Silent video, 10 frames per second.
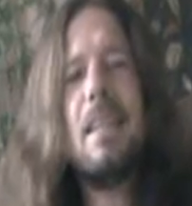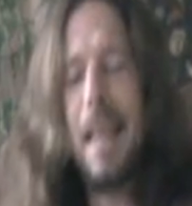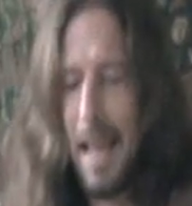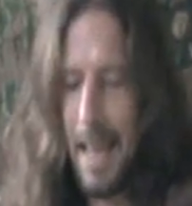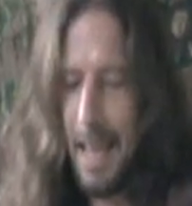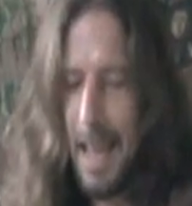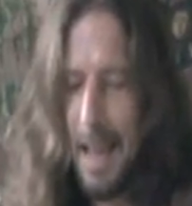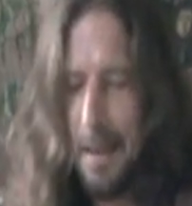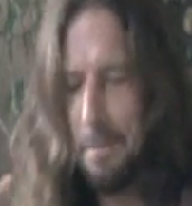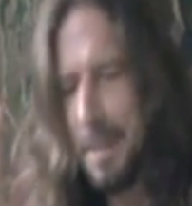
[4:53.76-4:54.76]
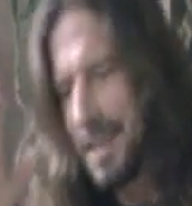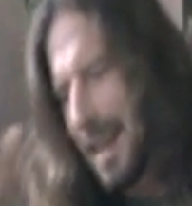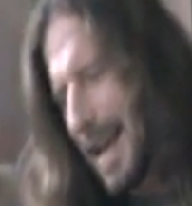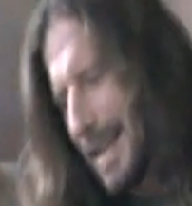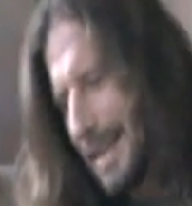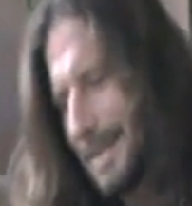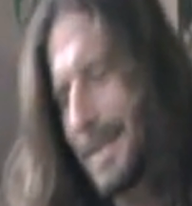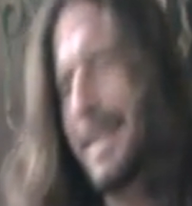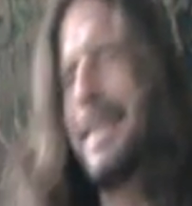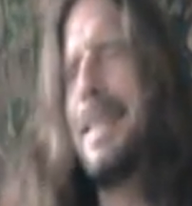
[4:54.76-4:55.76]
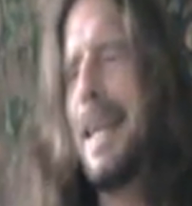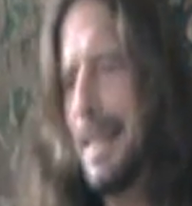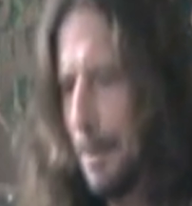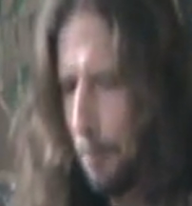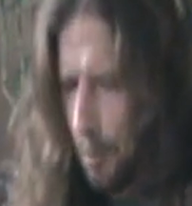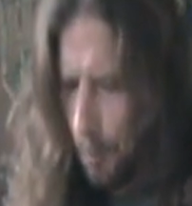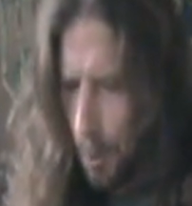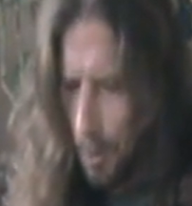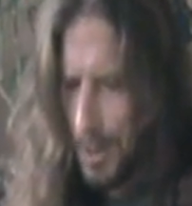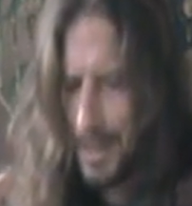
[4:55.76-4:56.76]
They have decided to take a different road,